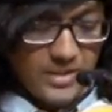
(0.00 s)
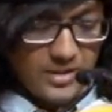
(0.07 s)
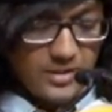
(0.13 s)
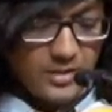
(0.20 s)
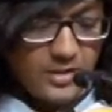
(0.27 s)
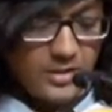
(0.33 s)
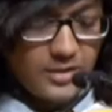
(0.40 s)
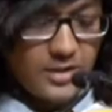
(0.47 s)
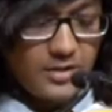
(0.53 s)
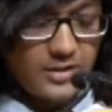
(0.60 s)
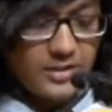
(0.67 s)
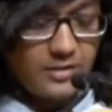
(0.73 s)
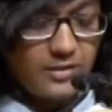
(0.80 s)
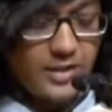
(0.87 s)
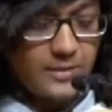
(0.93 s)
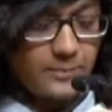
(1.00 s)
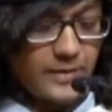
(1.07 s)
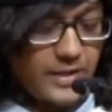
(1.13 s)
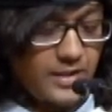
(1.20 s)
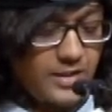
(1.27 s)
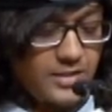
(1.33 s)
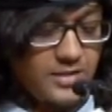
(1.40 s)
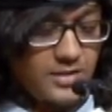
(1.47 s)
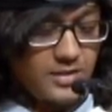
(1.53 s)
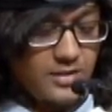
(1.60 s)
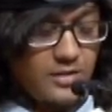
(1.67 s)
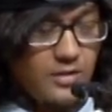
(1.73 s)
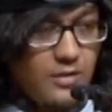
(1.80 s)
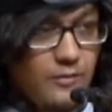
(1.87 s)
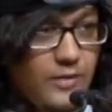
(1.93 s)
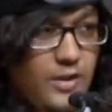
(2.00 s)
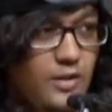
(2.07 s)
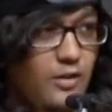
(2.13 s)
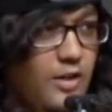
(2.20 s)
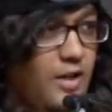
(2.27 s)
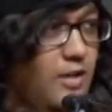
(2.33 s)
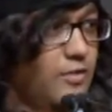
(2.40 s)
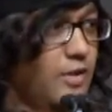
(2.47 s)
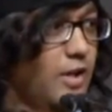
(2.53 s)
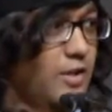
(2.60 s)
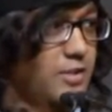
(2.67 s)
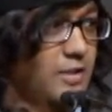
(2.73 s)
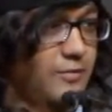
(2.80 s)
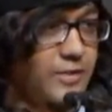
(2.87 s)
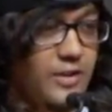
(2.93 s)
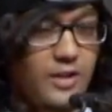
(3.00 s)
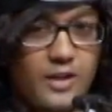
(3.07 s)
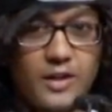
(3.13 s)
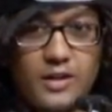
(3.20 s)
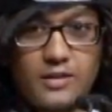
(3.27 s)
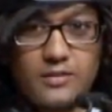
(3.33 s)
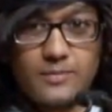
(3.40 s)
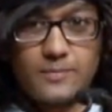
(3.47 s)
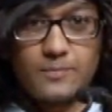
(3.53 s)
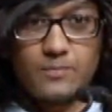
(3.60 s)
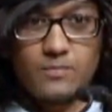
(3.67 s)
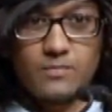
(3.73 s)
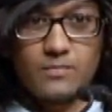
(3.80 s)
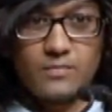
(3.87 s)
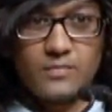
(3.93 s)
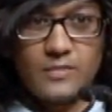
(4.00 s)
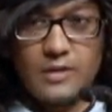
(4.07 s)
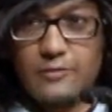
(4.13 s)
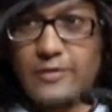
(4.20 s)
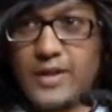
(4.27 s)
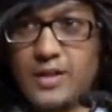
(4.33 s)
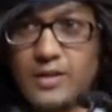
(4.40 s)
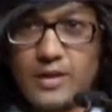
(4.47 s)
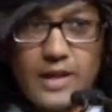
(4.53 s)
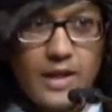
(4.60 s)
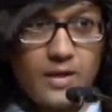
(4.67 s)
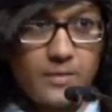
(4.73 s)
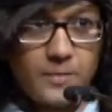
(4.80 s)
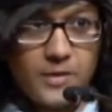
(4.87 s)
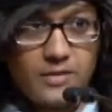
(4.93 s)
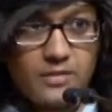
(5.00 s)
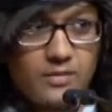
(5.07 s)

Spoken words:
You know you're in the right place when you look around yourself in the night and find your lab,